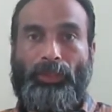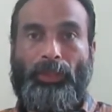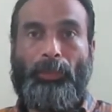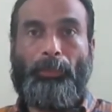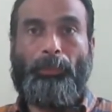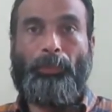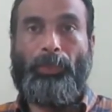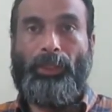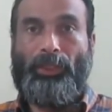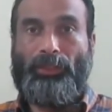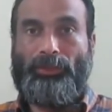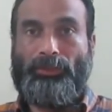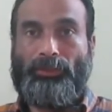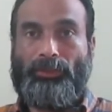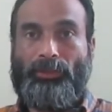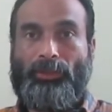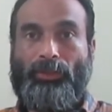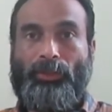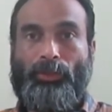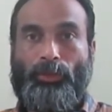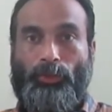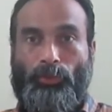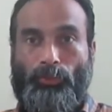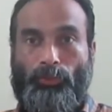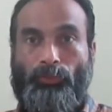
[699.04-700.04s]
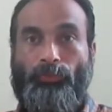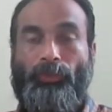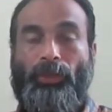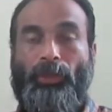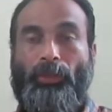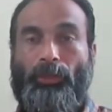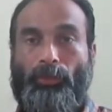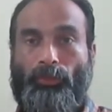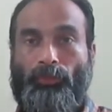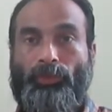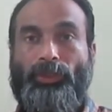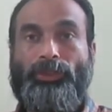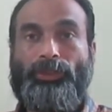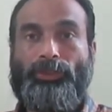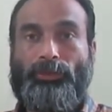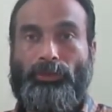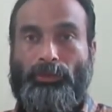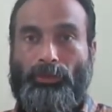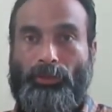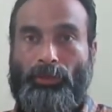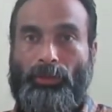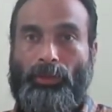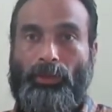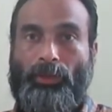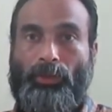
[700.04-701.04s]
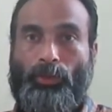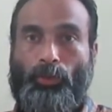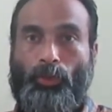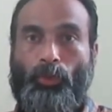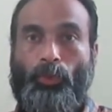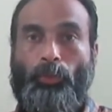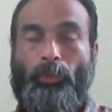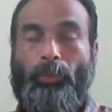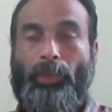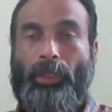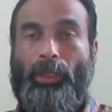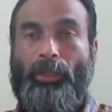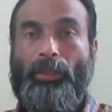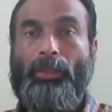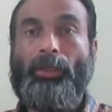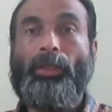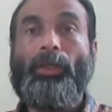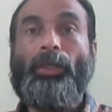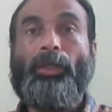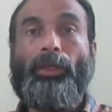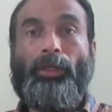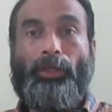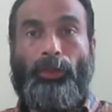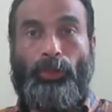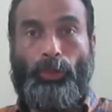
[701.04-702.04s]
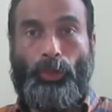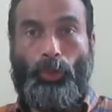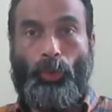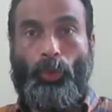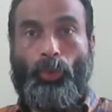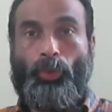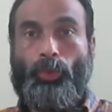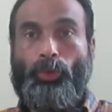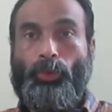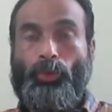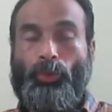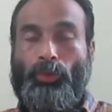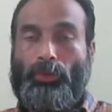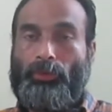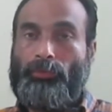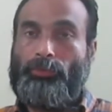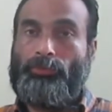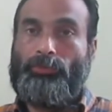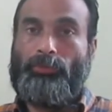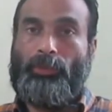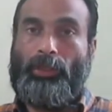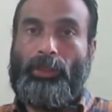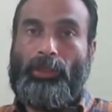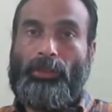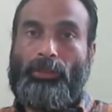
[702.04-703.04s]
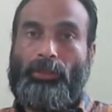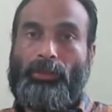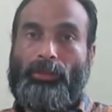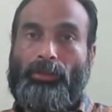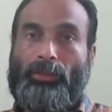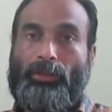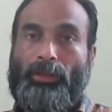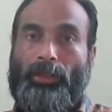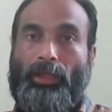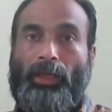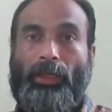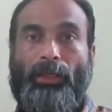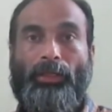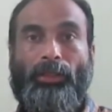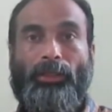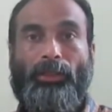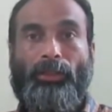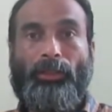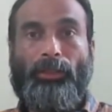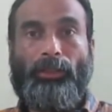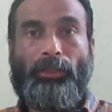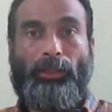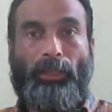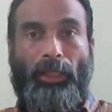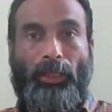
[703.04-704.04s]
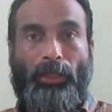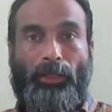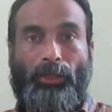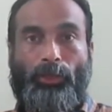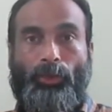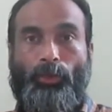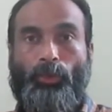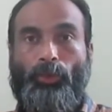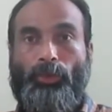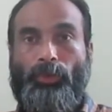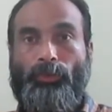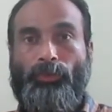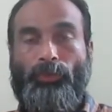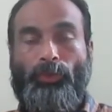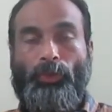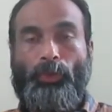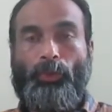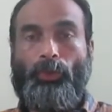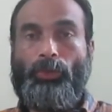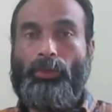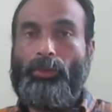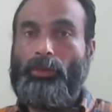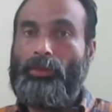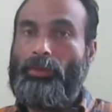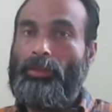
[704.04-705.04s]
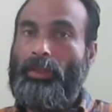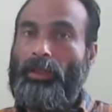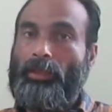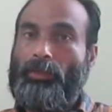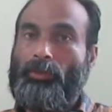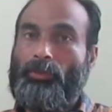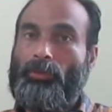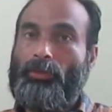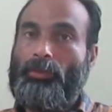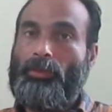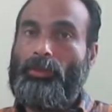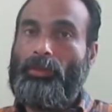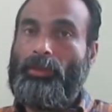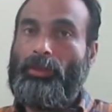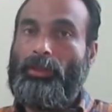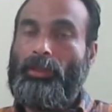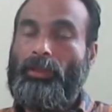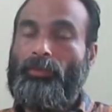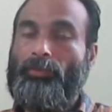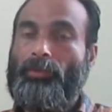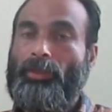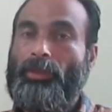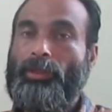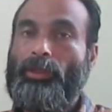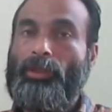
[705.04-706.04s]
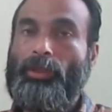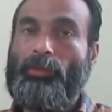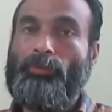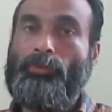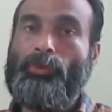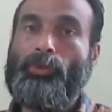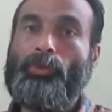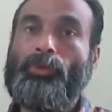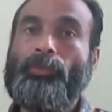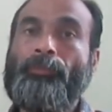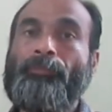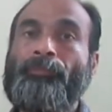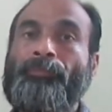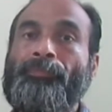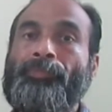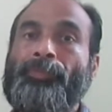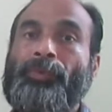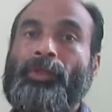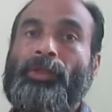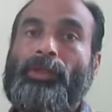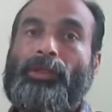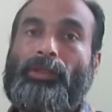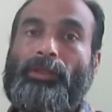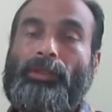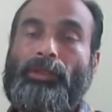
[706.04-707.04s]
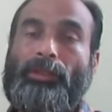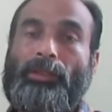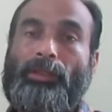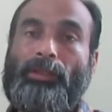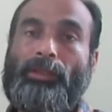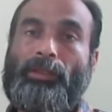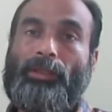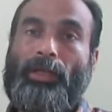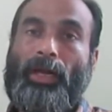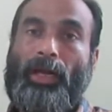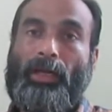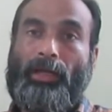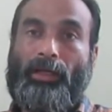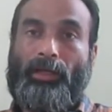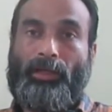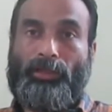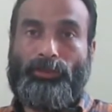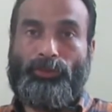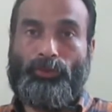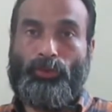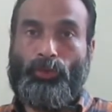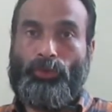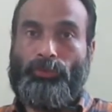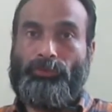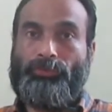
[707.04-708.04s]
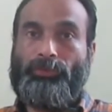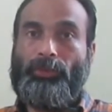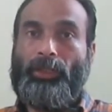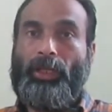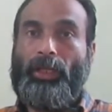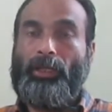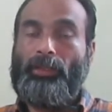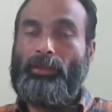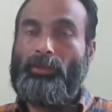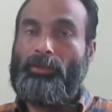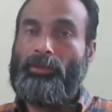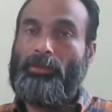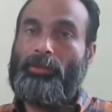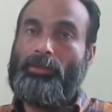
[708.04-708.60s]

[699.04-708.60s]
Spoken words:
person who may know your friend, and that he will give you the address of that